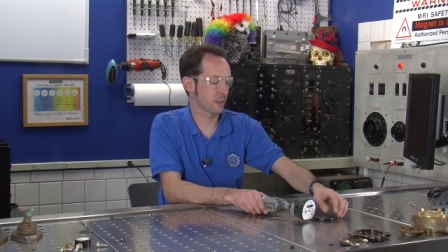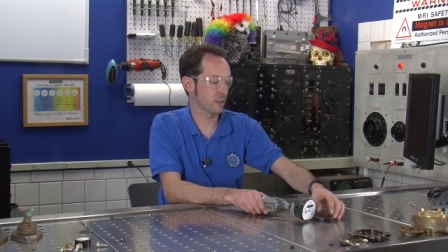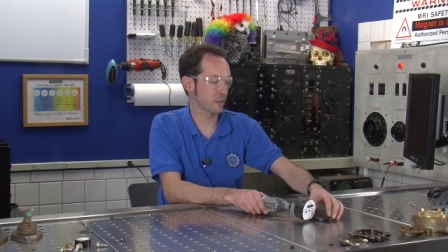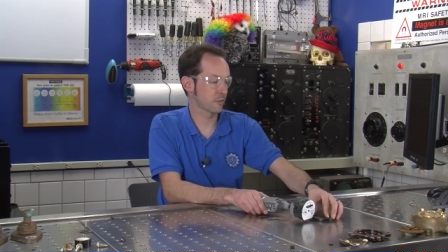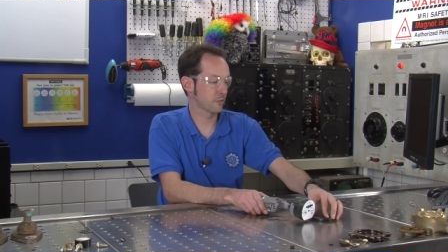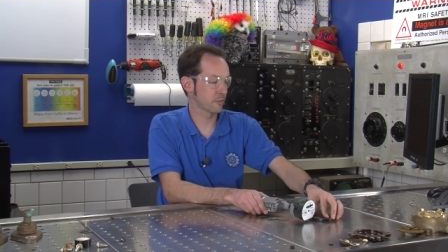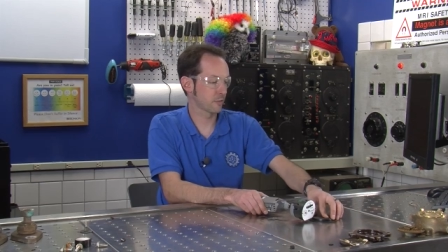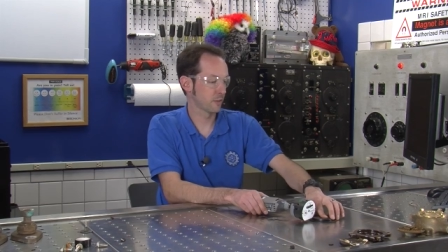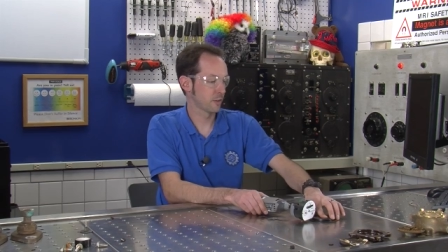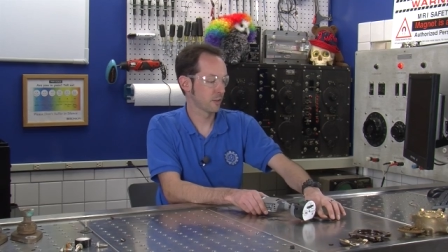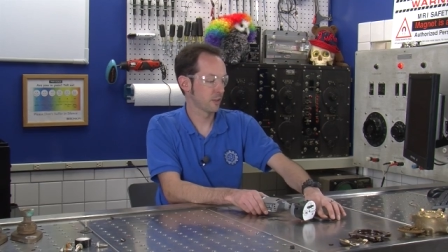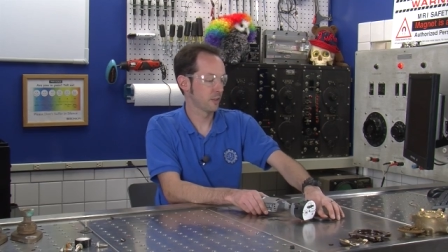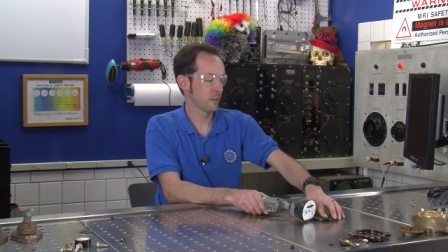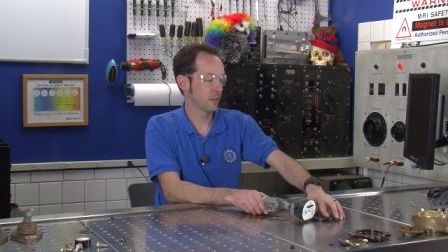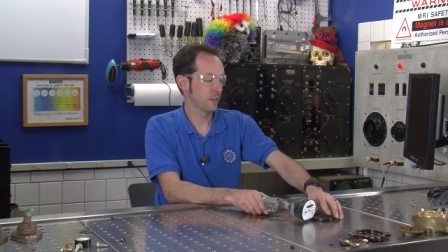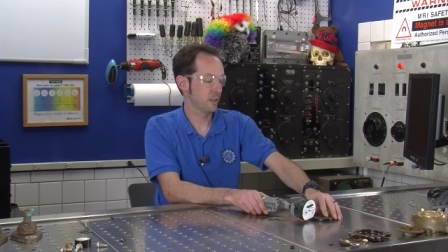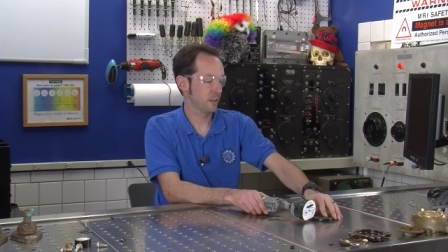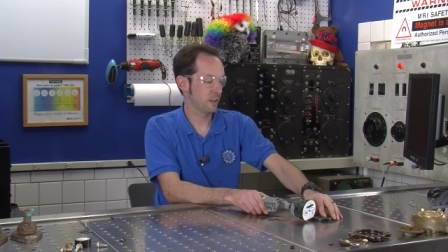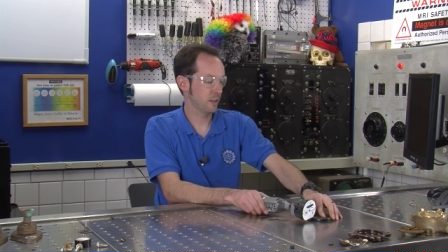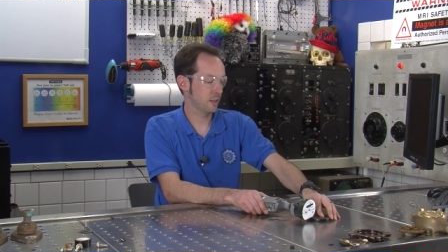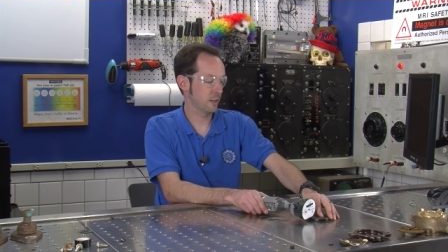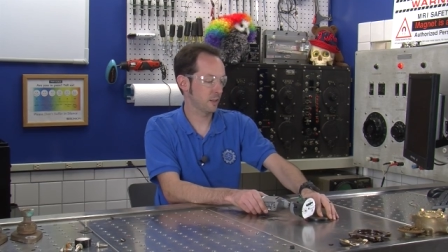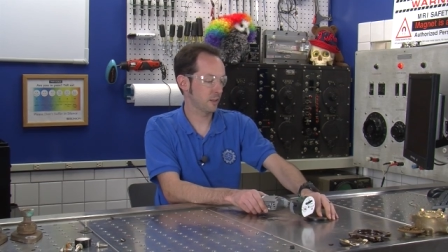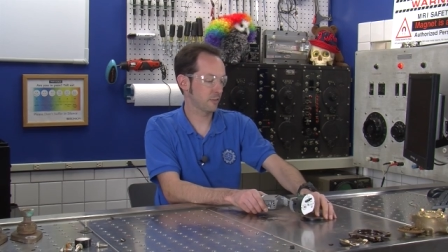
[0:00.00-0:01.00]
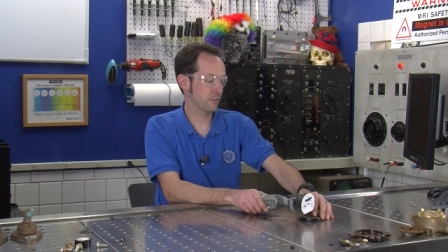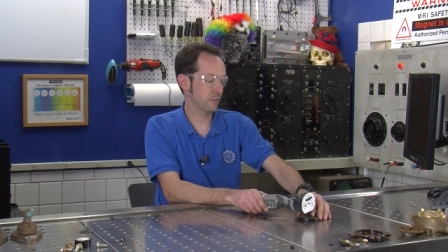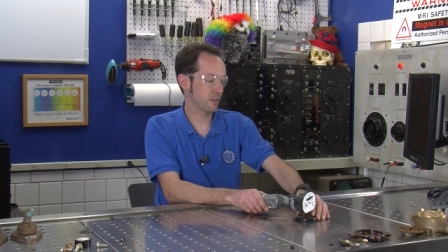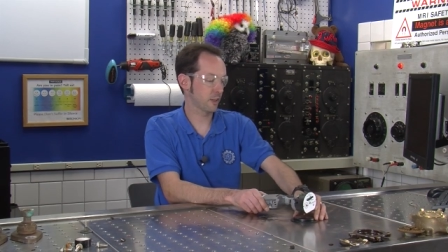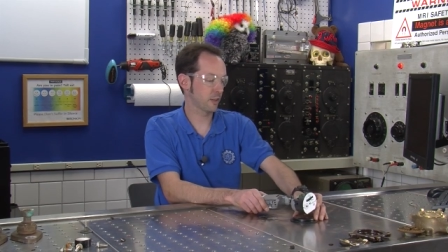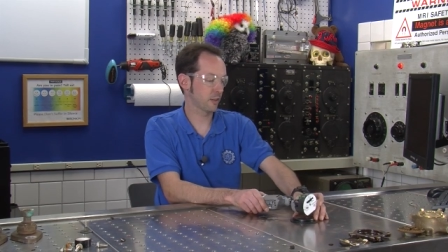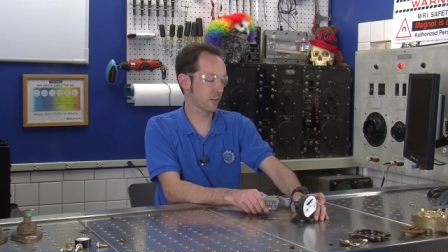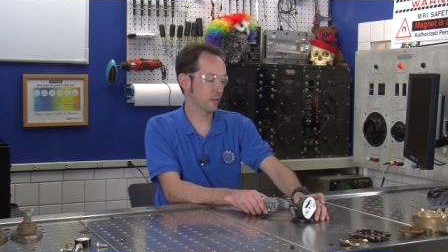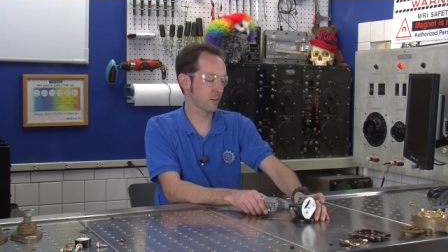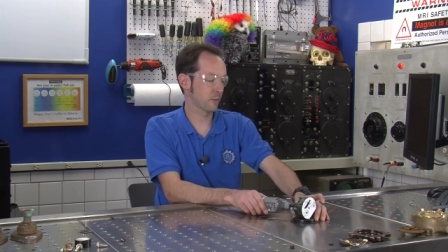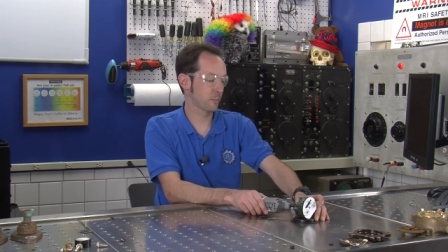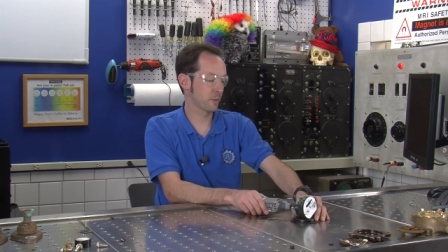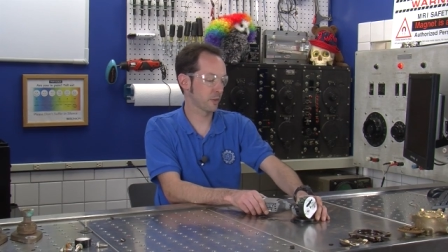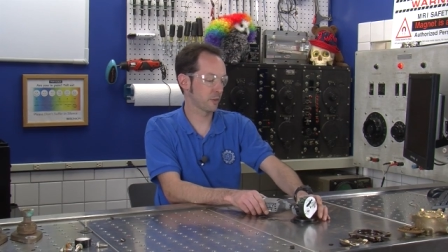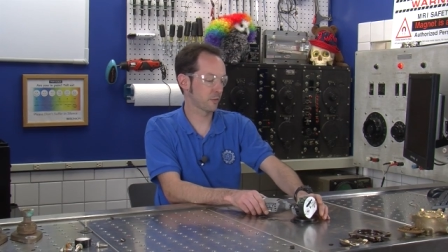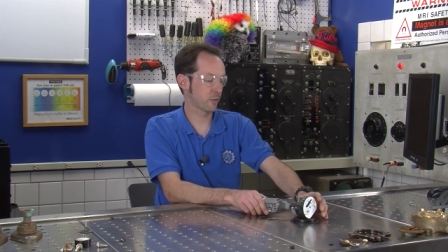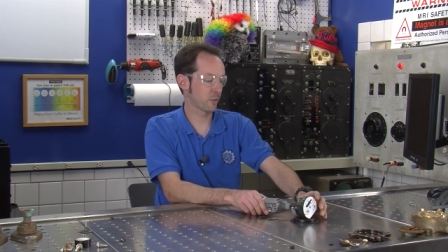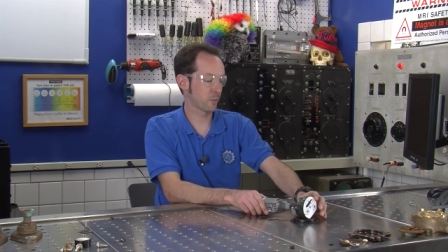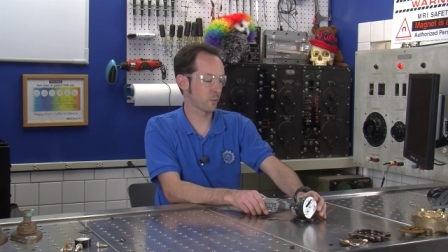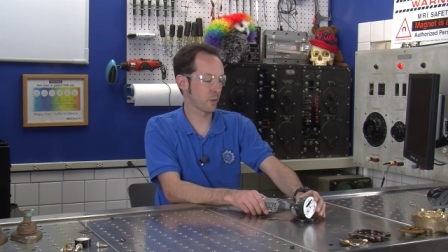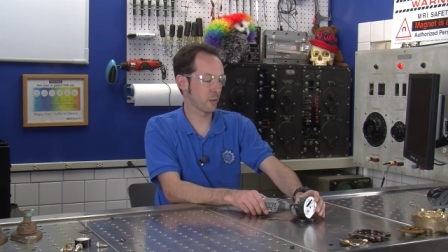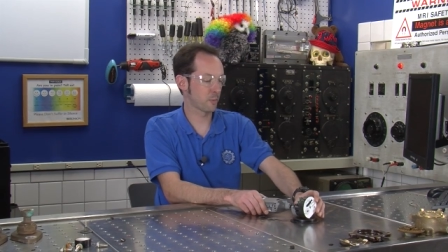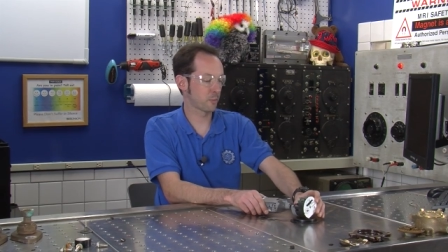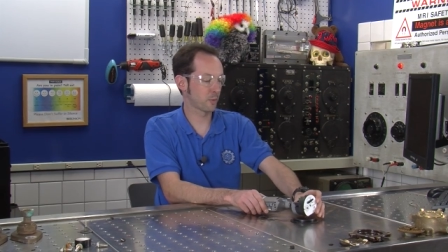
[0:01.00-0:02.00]
give. And I've got a little bit of a
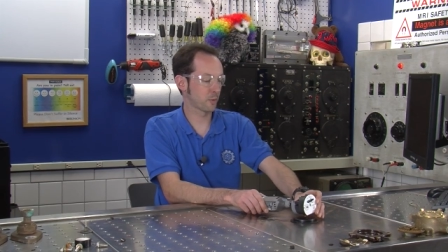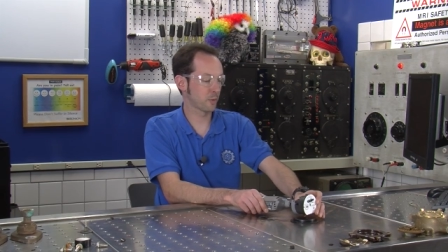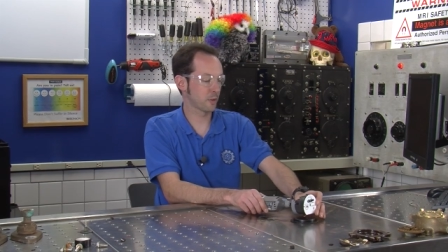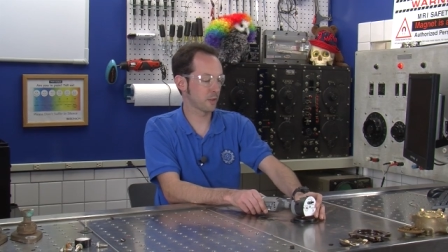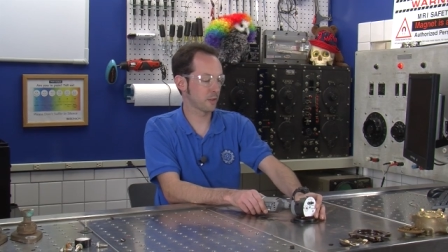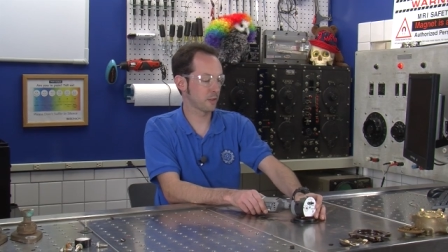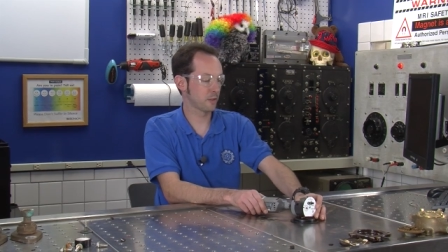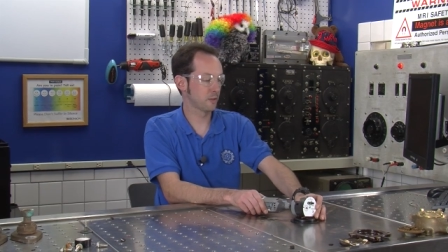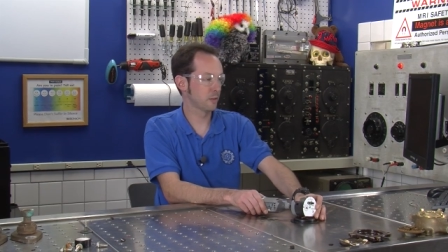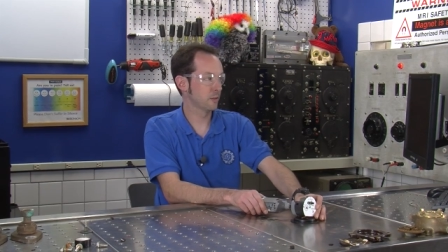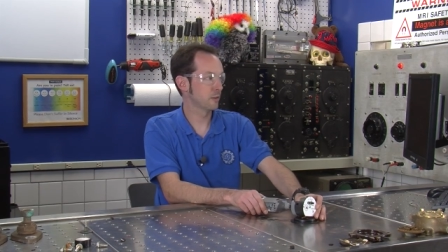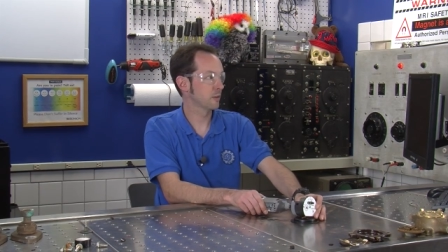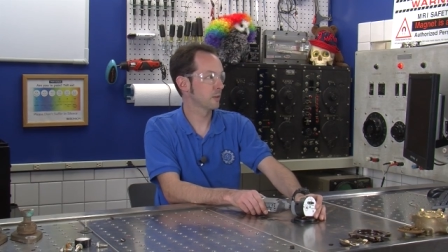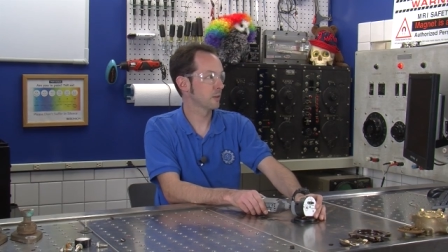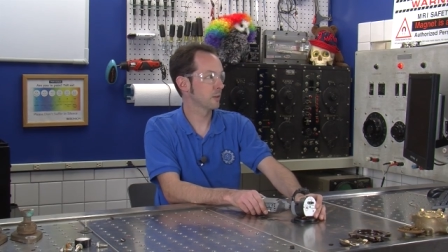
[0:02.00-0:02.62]
rubbery